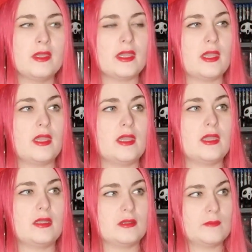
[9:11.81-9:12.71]

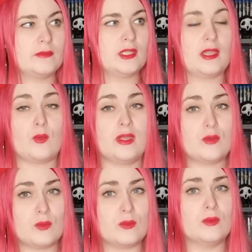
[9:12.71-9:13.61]
And like
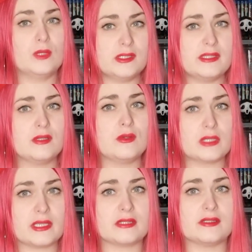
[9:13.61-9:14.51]
once the
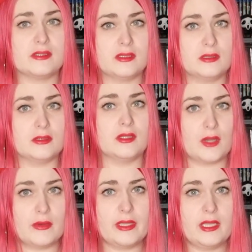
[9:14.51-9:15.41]
gore gets
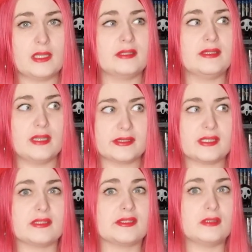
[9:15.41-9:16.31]
going, it
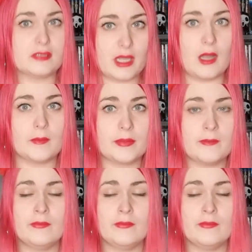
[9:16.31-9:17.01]
doesn't stop.